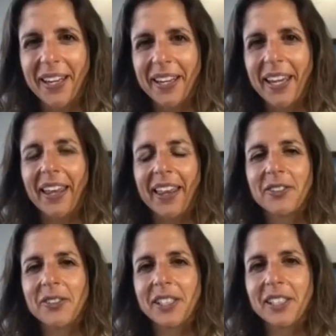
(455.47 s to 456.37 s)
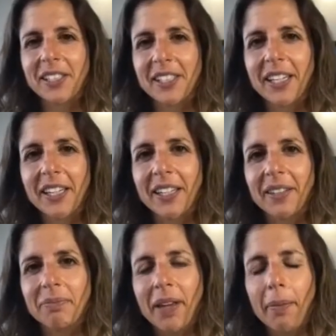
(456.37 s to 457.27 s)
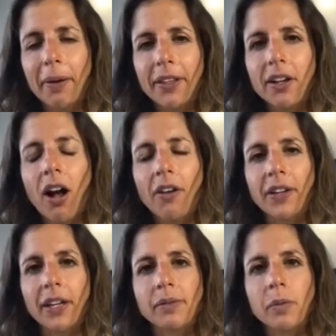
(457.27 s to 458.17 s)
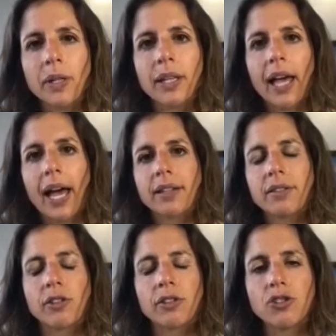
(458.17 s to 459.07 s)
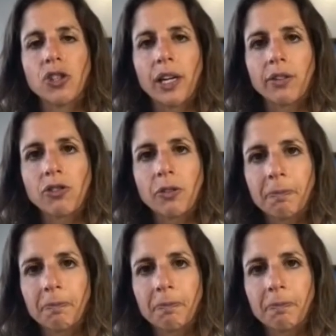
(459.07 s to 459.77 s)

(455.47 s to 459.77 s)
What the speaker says: Yeah, that's really good to hear. How about the coughing? When did that start to change?